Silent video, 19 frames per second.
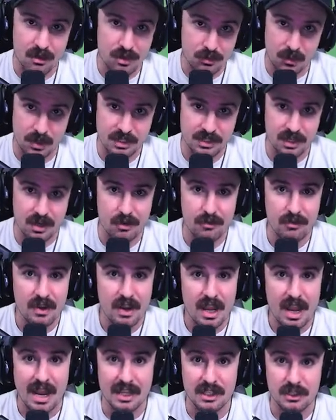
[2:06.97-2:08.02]
myself,
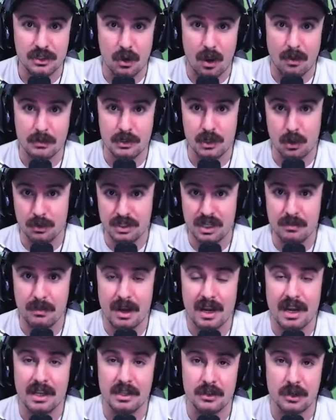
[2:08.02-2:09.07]
and so I'm stoked to get my
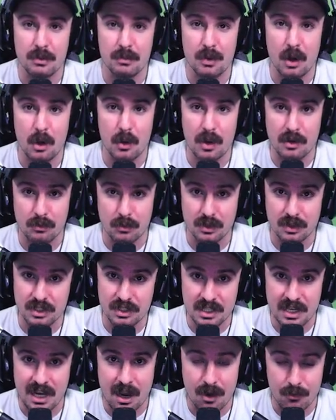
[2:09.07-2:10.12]
hands on a bow and really
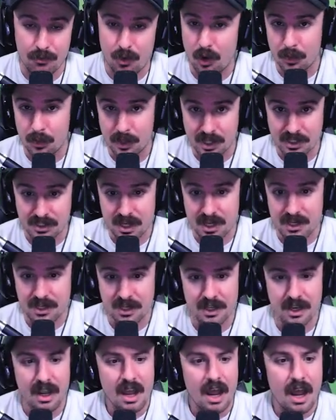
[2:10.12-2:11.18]
see how far take
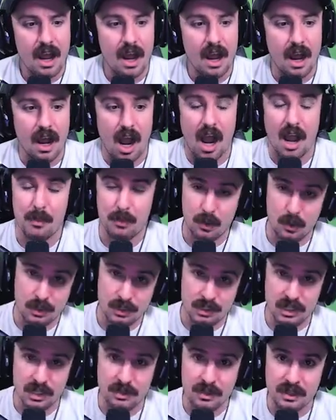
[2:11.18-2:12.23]
it. I
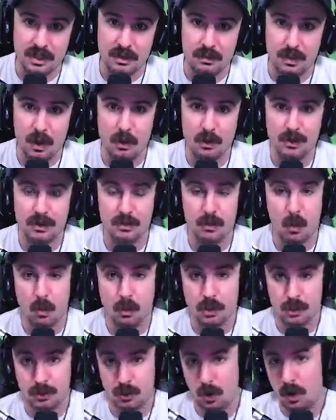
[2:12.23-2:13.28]
personally think the bow's more
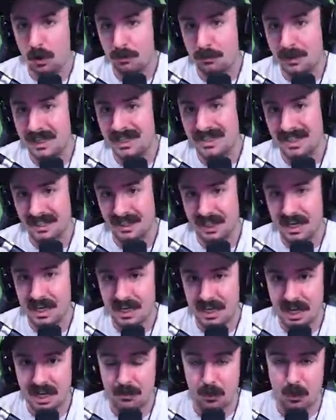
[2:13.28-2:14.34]
strong mid to late
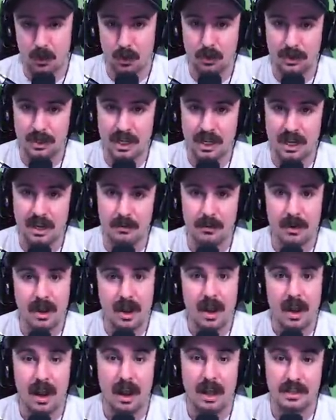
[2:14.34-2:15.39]
game. Early game,
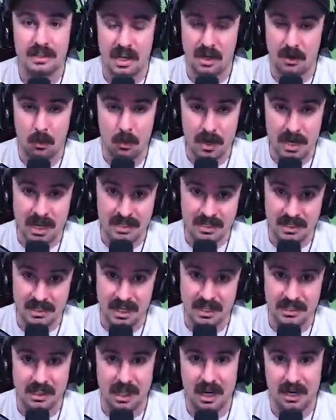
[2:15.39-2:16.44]
it's kind of weak as it
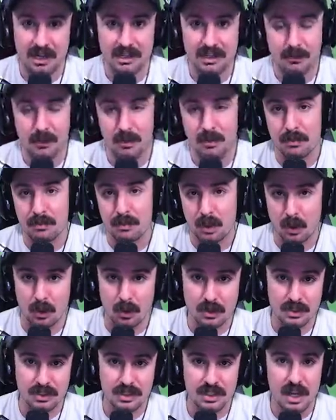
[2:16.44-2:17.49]
takes a lot of different
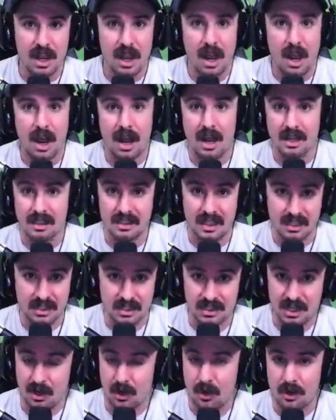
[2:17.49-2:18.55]
perks,
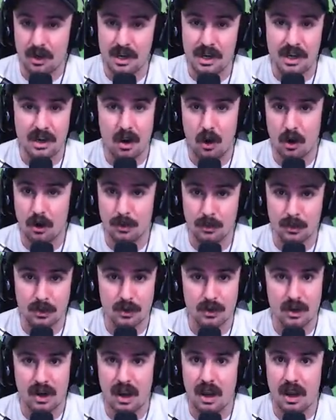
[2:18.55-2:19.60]
dexterity,
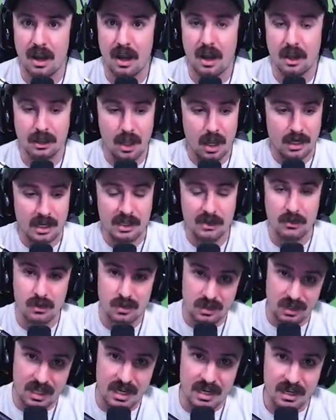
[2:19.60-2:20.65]
armor, unlocking those
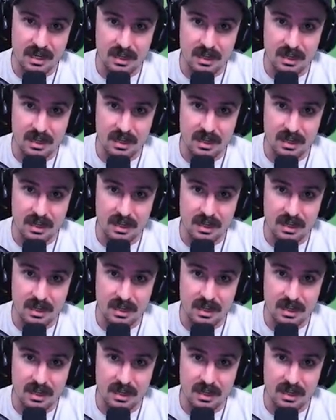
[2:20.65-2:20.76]
late